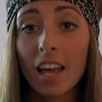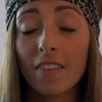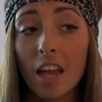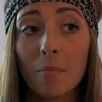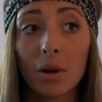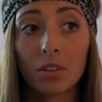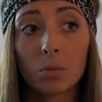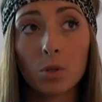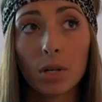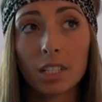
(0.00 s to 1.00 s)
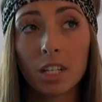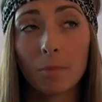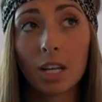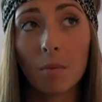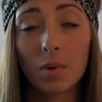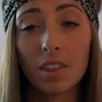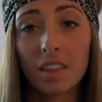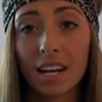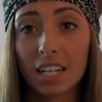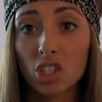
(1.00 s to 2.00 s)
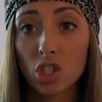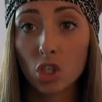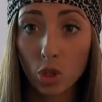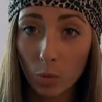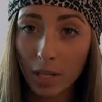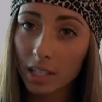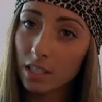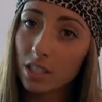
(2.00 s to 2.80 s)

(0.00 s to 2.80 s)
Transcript: And then my room tour is going to be up within the next two weeks.